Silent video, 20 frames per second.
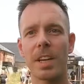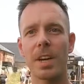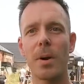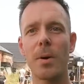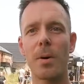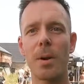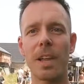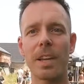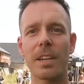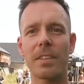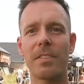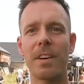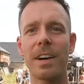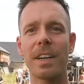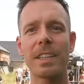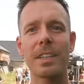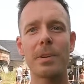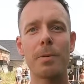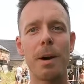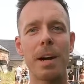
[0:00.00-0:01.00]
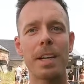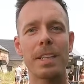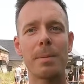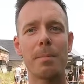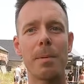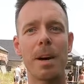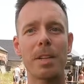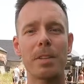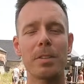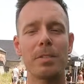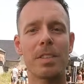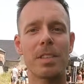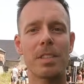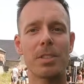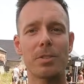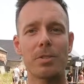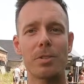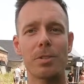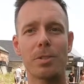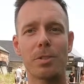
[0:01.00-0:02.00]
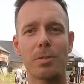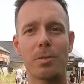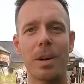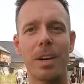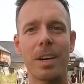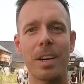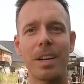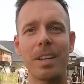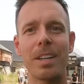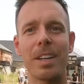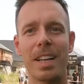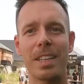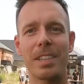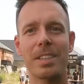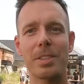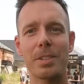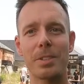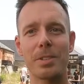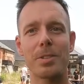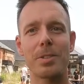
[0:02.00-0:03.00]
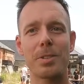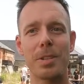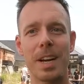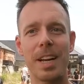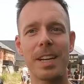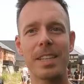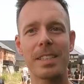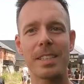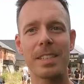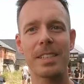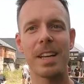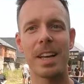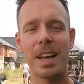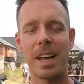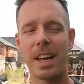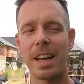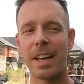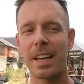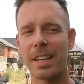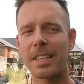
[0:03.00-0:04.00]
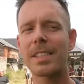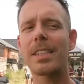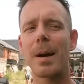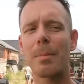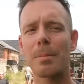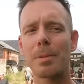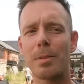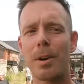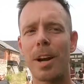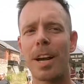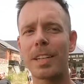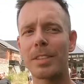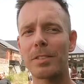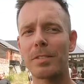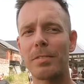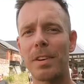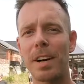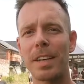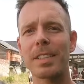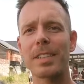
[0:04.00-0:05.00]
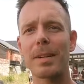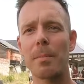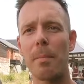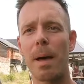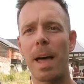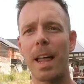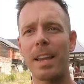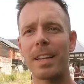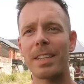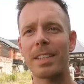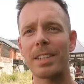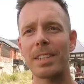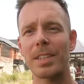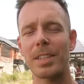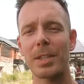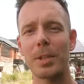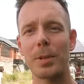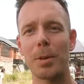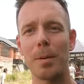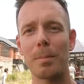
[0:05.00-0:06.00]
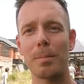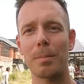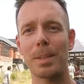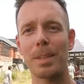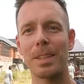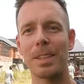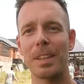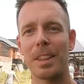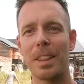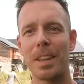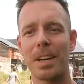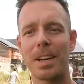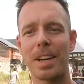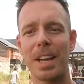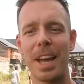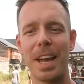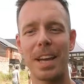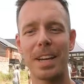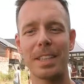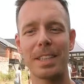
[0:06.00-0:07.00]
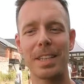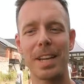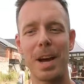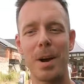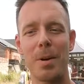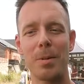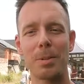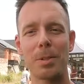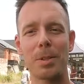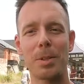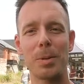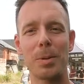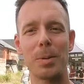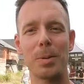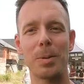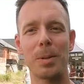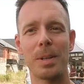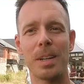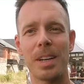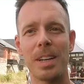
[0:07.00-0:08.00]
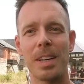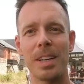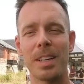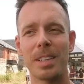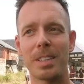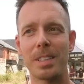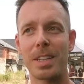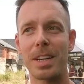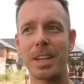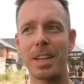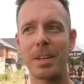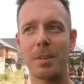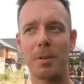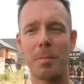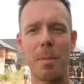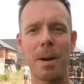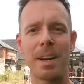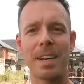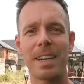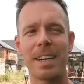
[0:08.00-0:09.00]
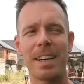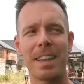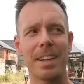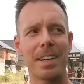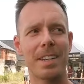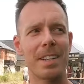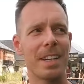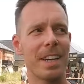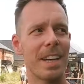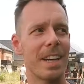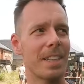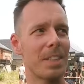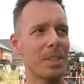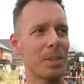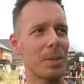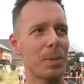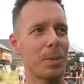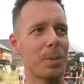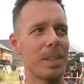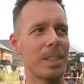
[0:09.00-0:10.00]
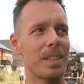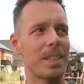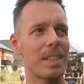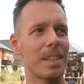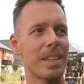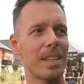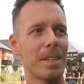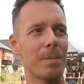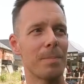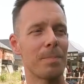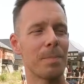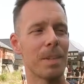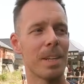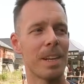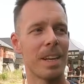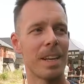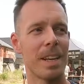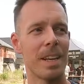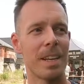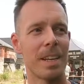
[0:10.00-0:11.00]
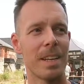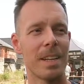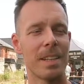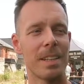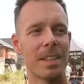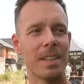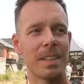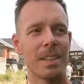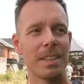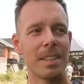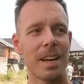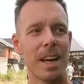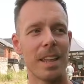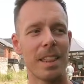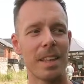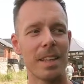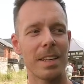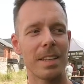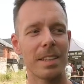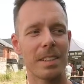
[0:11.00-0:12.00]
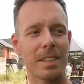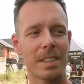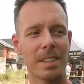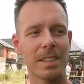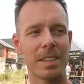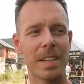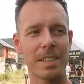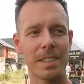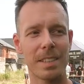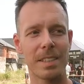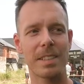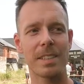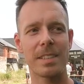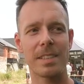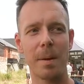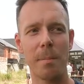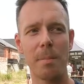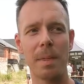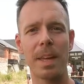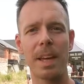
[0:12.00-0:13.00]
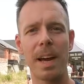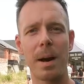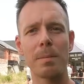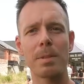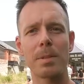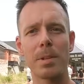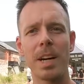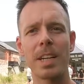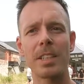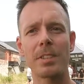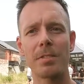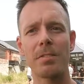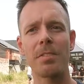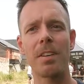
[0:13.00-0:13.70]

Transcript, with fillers: you know, like find the right amount of the struggle and balance. stress. As I'm trying to find some balance, you know, I'm uh, 38 now, so turning on Monday 38, so it's. Um, uh, I think that's something I'm trying to